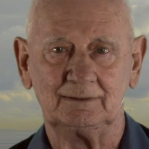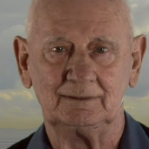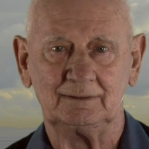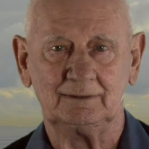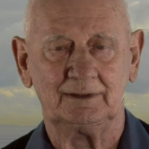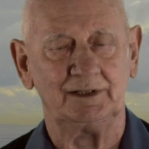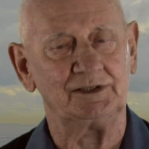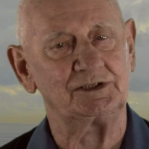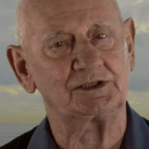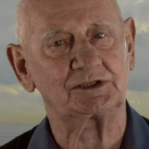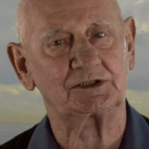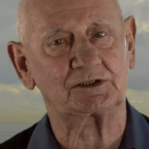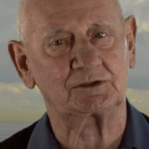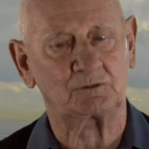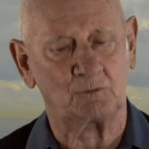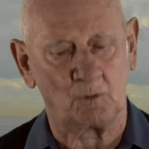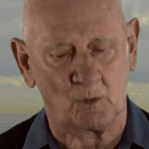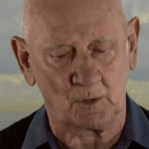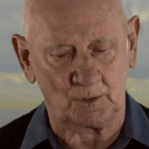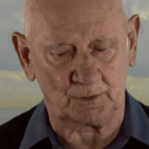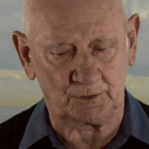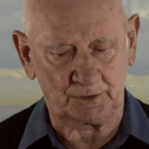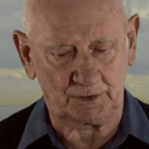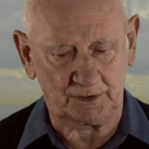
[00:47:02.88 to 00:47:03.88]
He
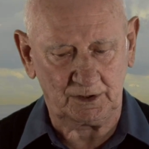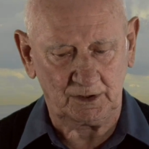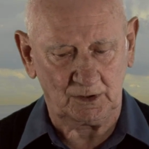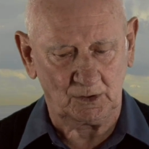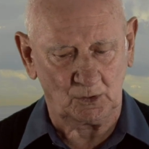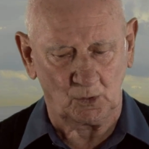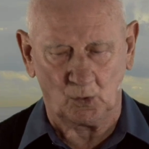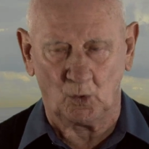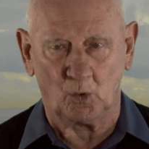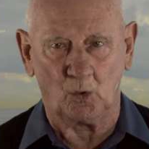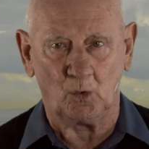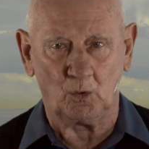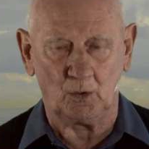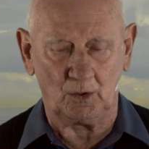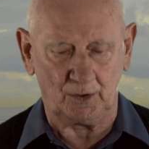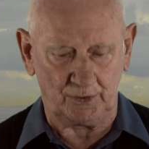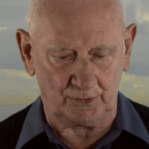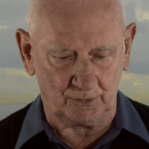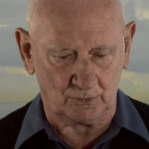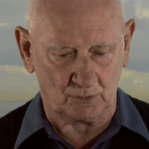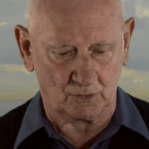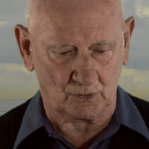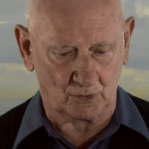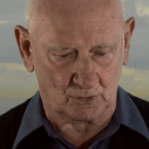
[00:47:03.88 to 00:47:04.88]
squandered all
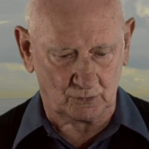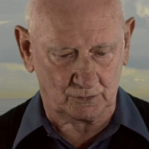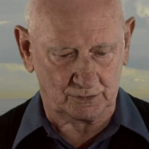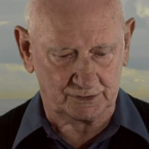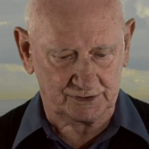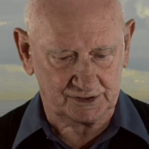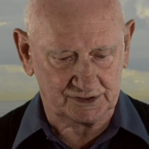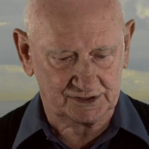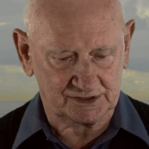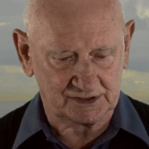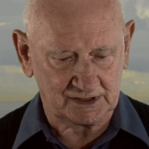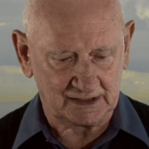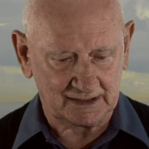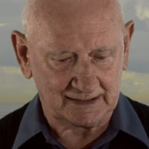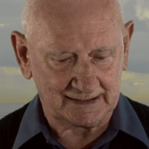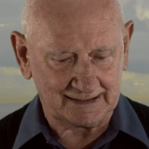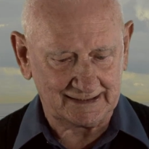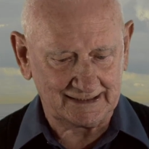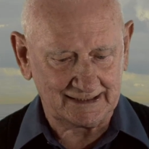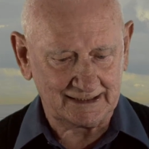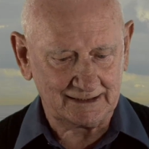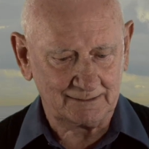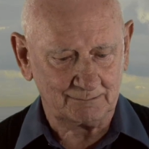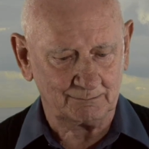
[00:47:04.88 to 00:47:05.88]
your goods,
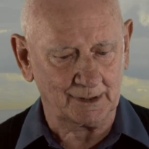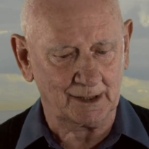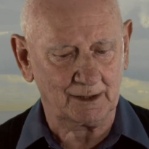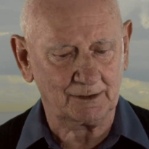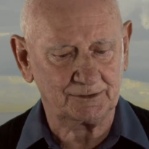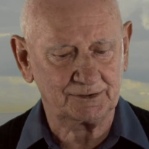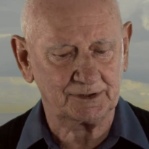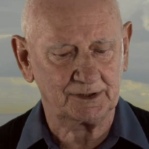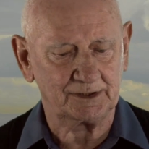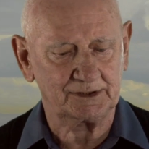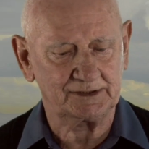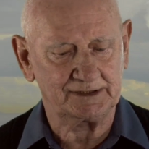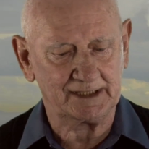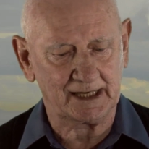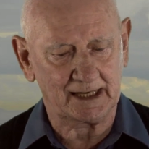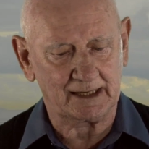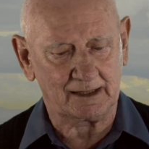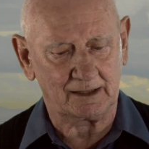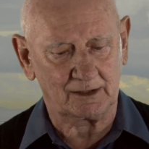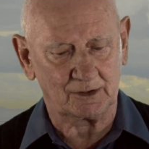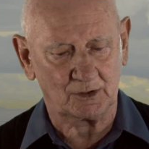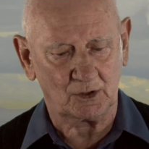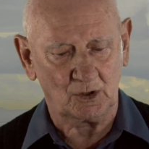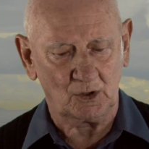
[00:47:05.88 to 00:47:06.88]
melted
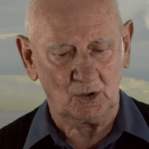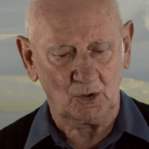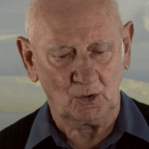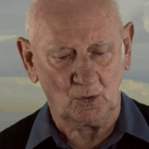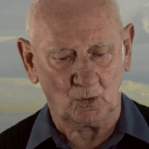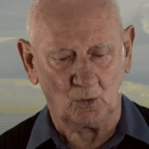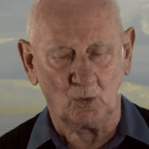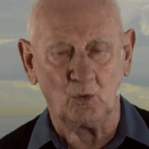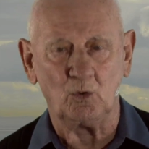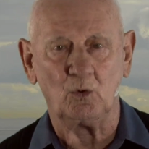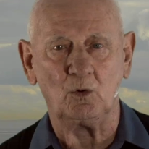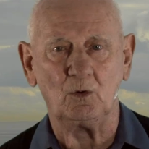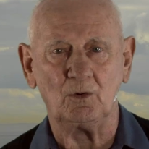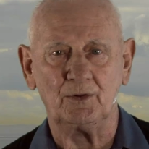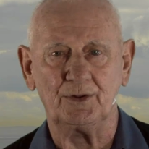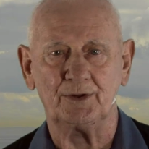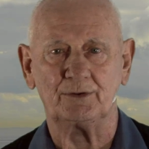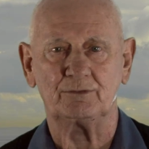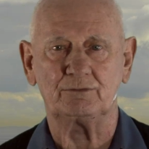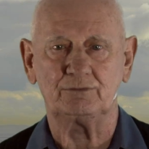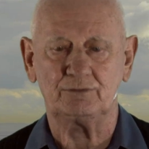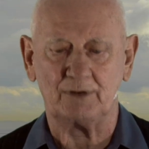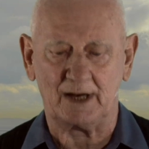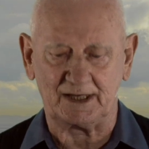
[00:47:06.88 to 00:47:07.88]
down all the
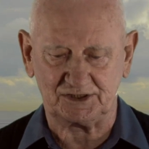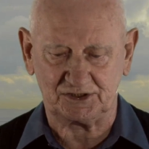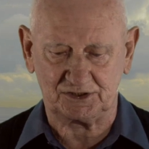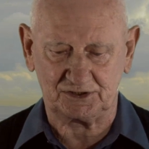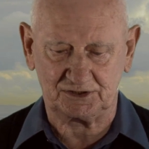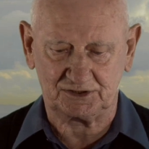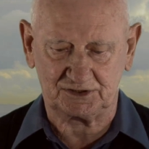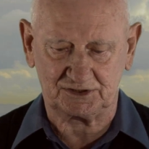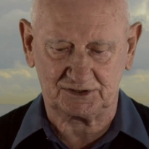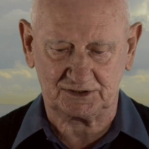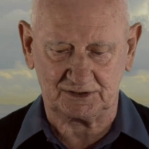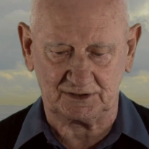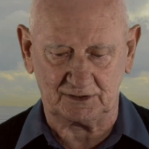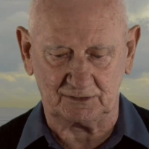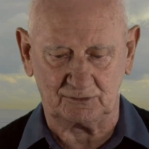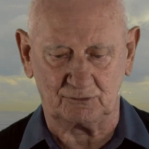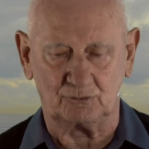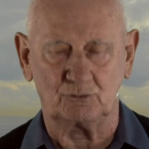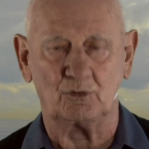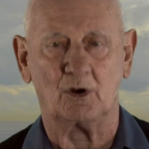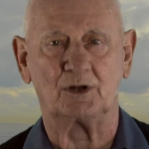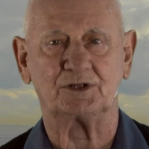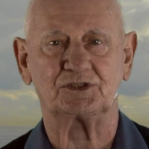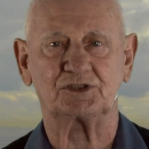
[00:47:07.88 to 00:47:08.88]
rusts and
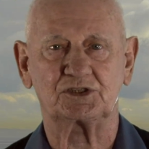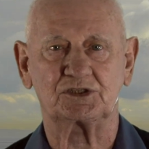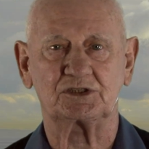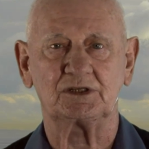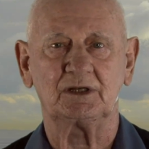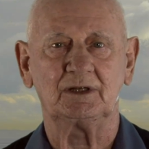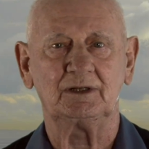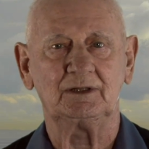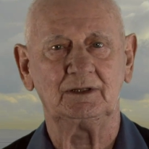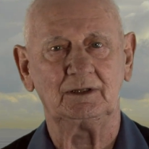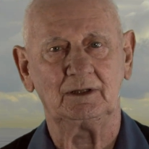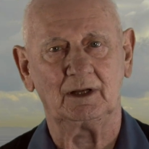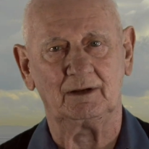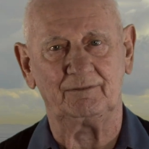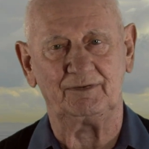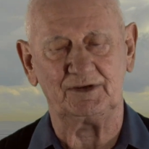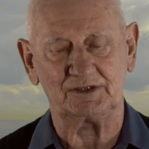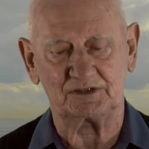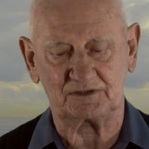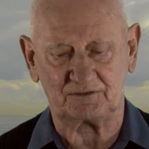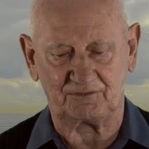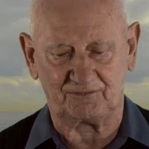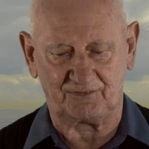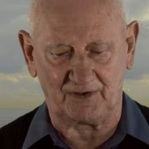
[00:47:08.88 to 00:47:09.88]
rots of
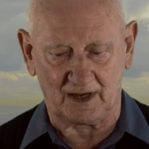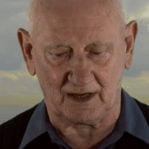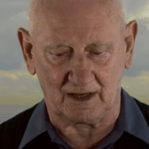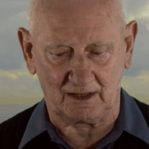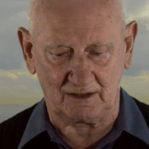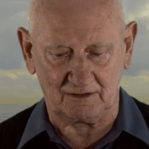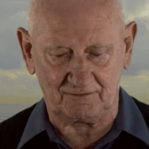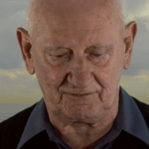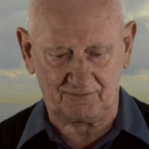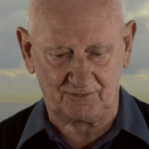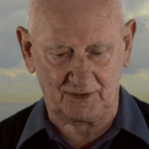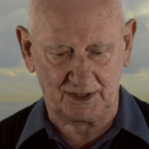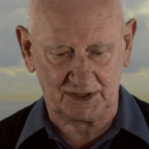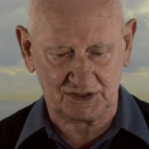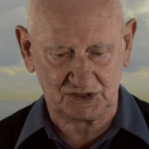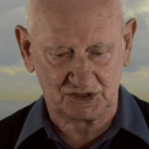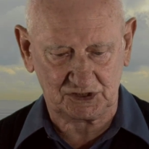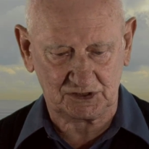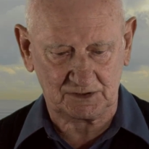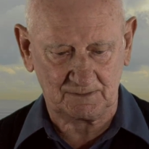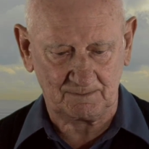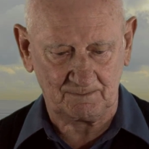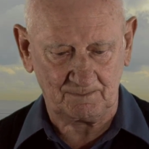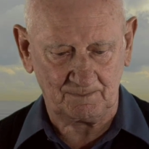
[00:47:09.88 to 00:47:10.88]
his foul
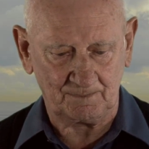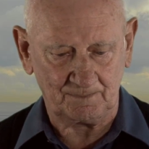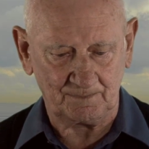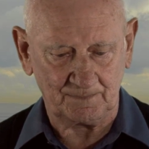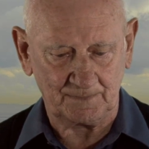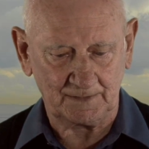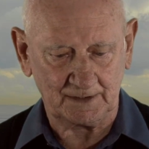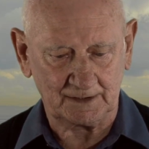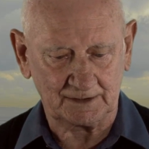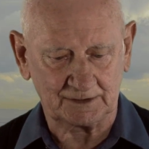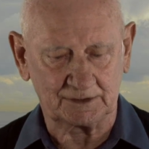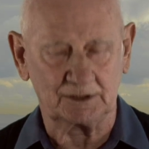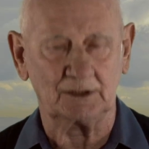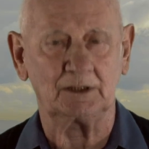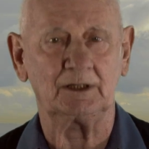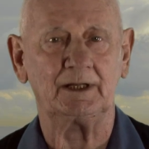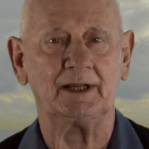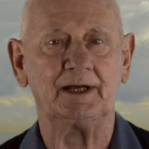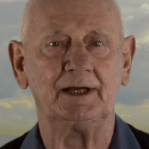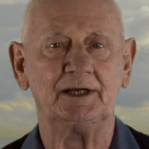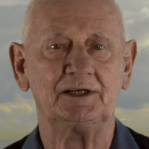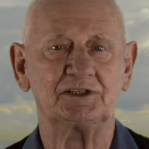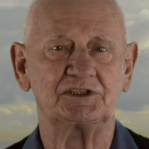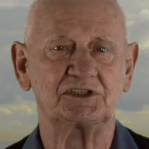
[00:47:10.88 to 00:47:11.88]
flesh, till
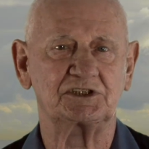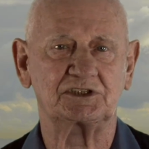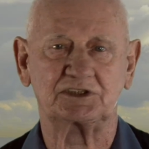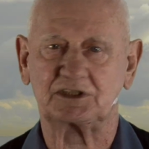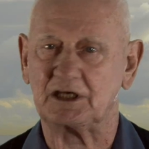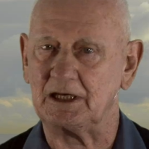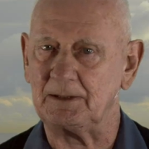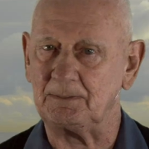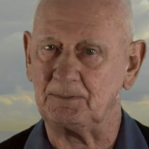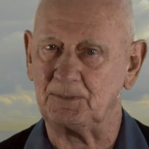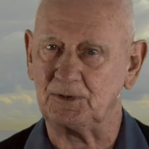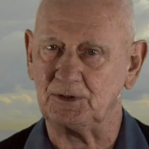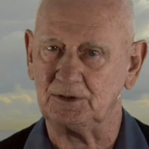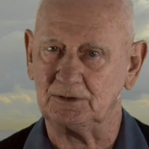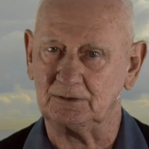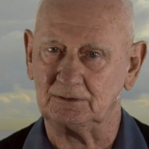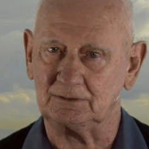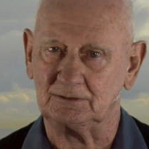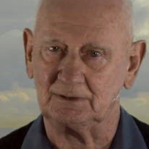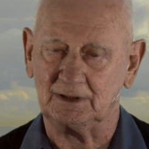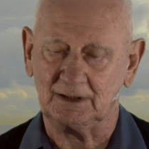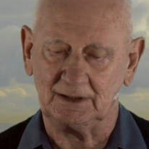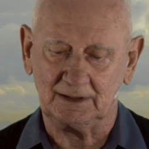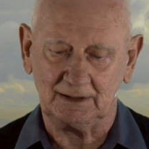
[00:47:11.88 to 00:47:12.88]
they escaped
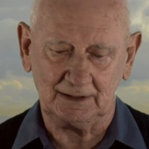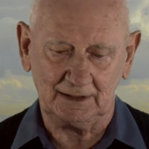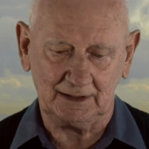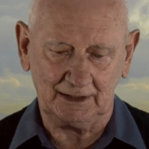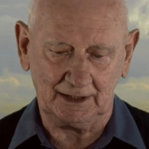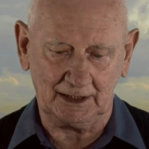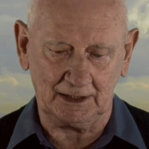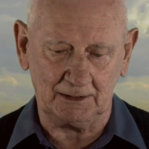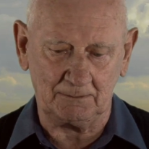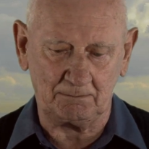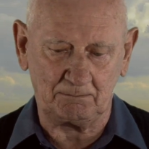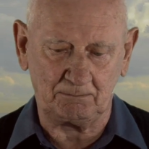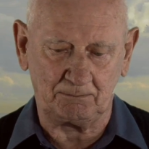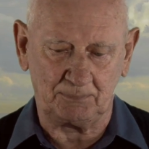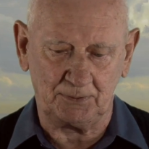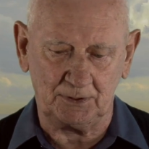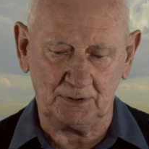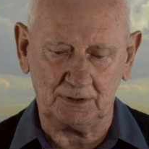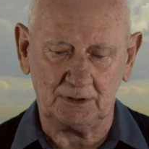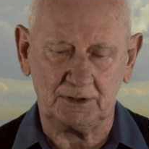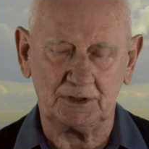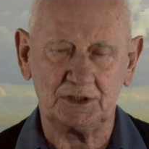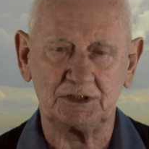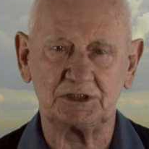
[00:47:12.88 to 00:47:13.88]
you in
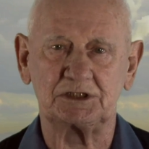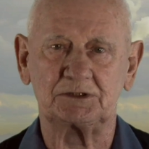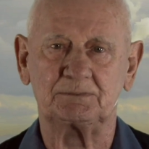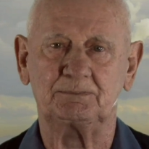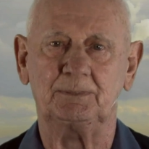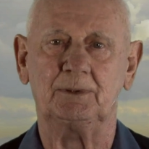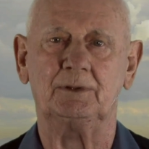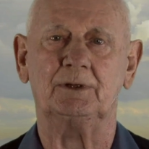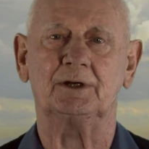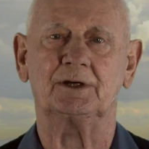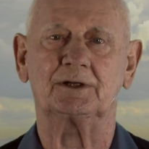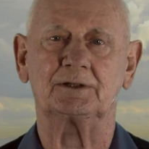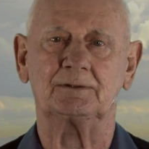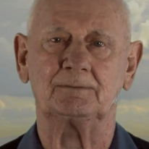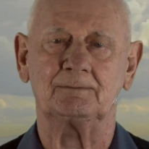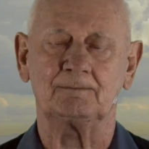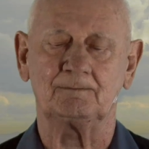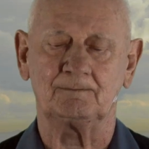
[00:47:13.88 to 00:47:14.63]
pure spirit.